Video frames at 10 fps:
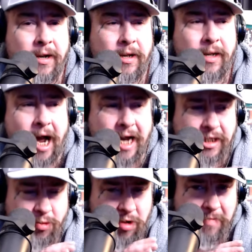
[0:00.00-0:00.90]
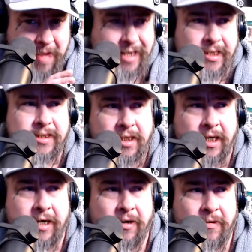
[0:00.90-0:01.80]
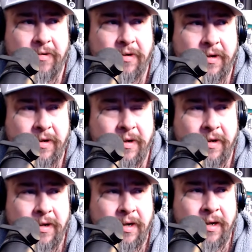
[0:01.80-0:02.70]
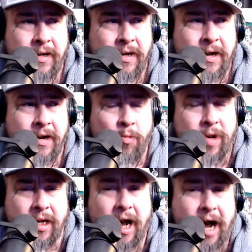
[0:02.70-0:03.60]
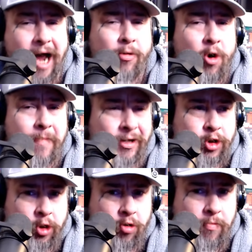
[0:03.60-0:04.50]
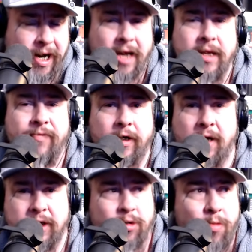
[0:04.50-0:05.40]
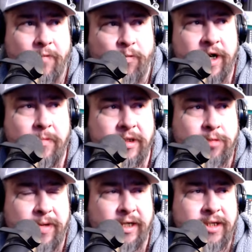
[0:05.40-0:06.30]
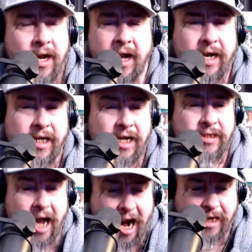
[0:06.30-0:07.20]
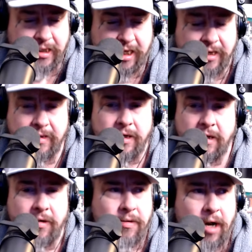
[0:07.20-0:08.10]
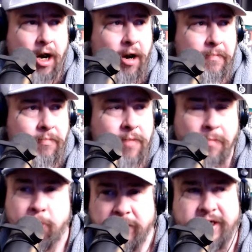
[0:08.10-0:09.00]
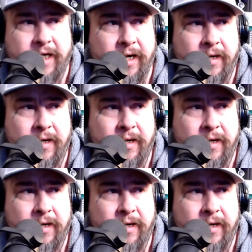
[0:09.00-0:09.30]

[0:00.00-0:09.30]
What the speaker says: I just want to make this clear. I don't know about you, but I live in a country where freedom of speech is highly appreciated.